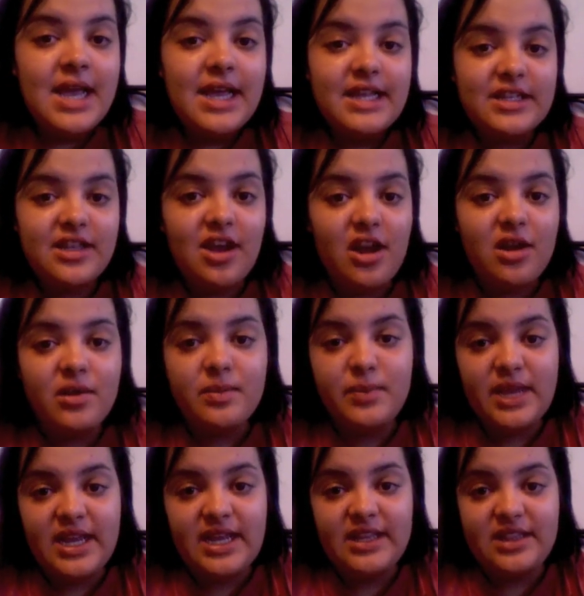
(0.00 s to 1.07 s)
It's hard
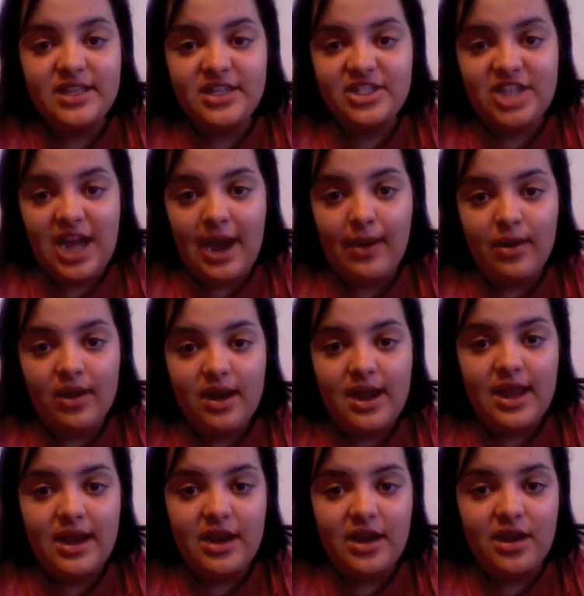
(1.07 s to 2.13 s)
being in the shower
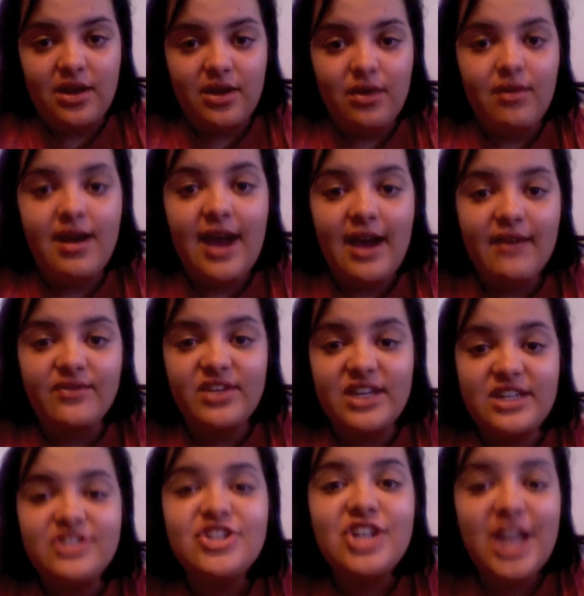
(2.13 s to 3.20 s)
and, you know, having
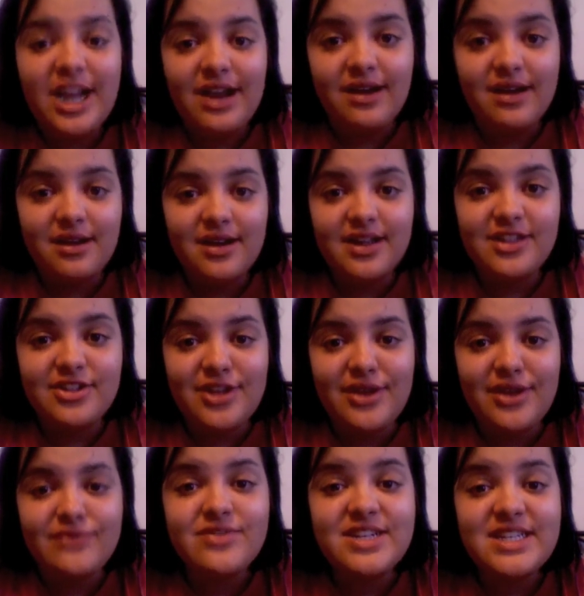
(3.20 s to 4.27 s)
a chair because you
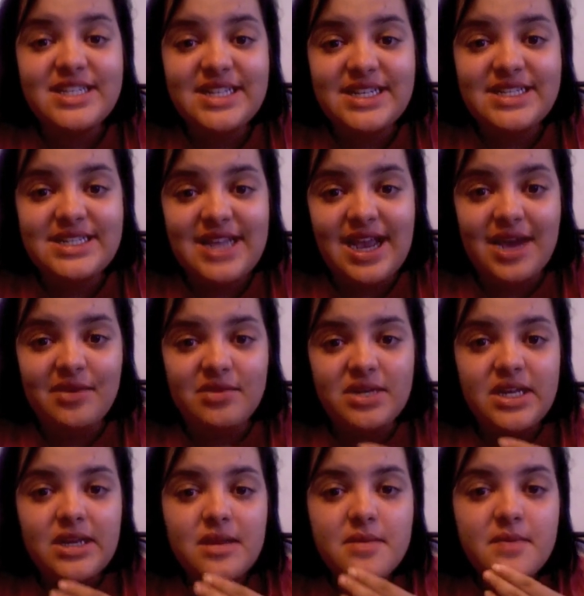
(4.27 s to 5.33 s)
have to sit down
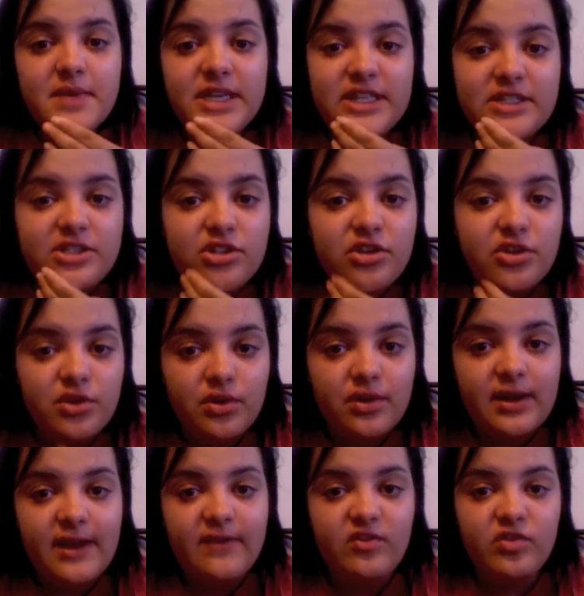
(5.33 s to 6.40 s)
because you don't
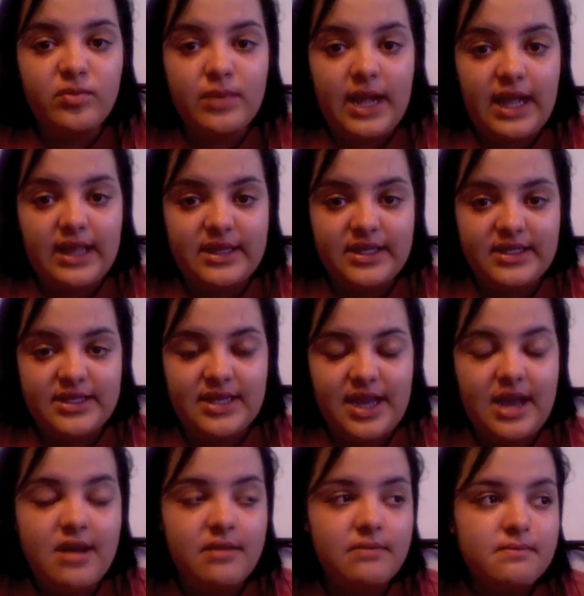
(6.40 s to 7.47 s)
have your balance
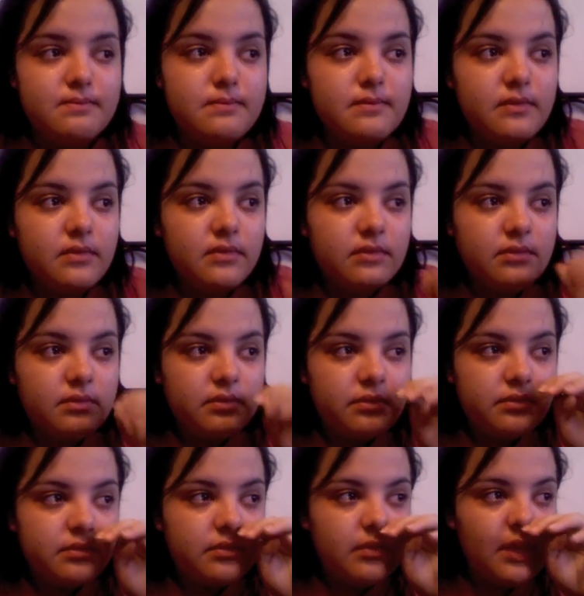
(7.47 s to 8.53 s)
yet.
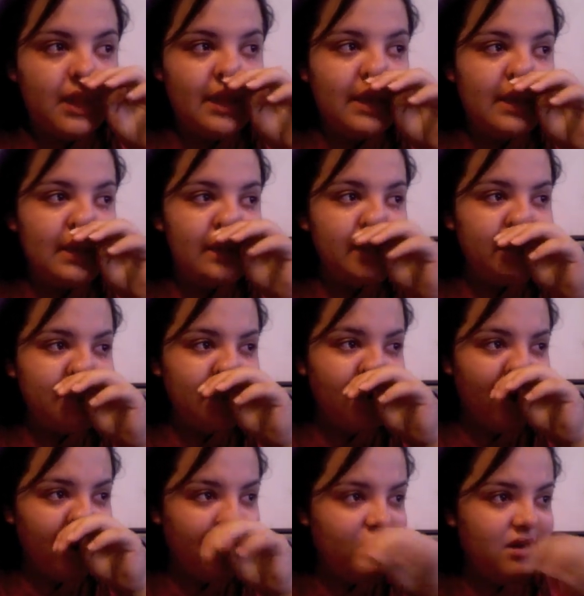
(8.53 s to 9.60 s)
And it's
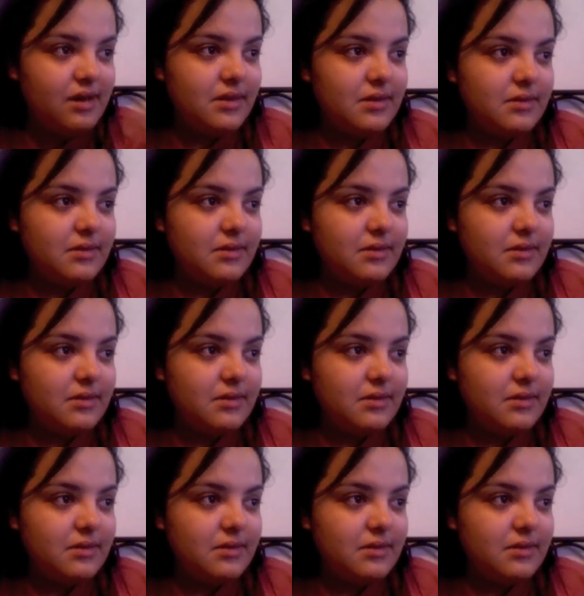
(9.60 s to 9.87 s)
hard